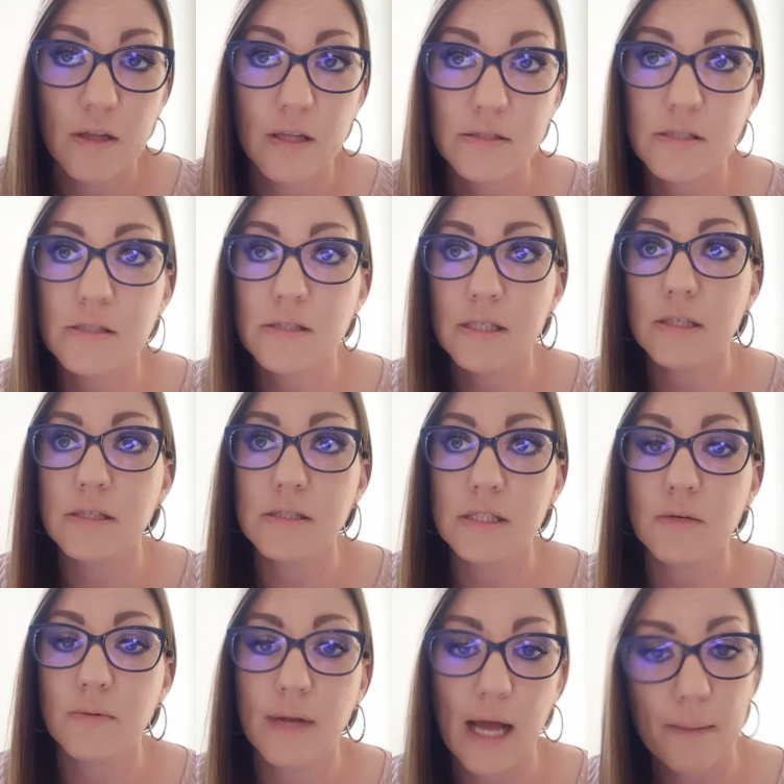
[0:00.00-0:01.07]
This is
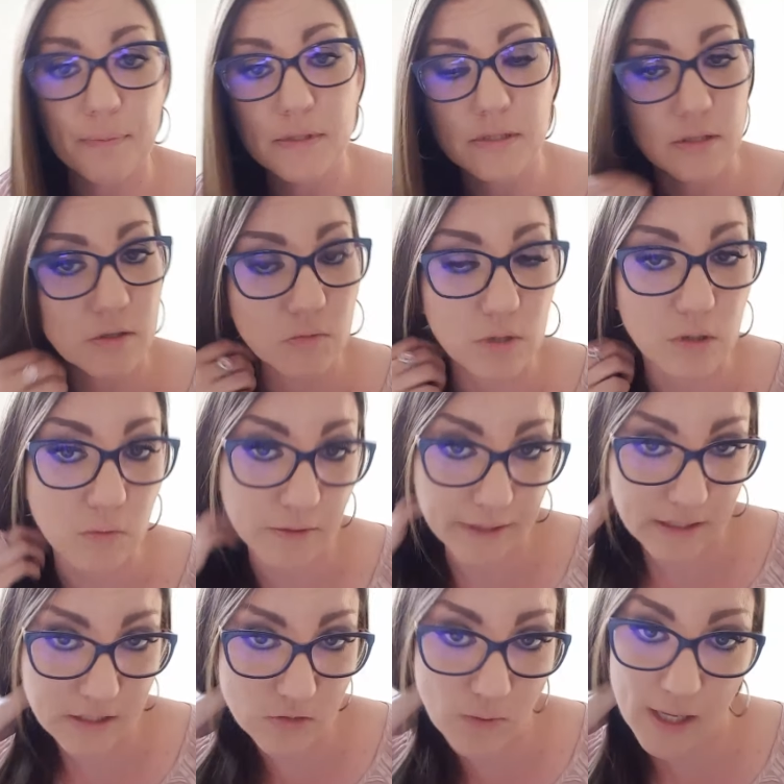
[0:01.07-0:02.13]
seriously what happens in the real world.
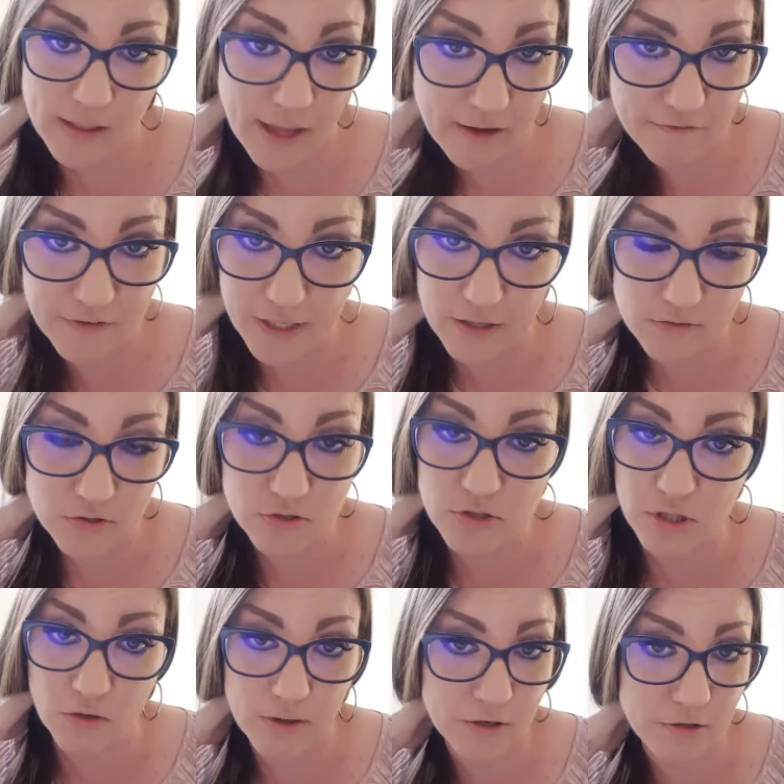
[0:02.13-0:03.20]
This is why live videos are so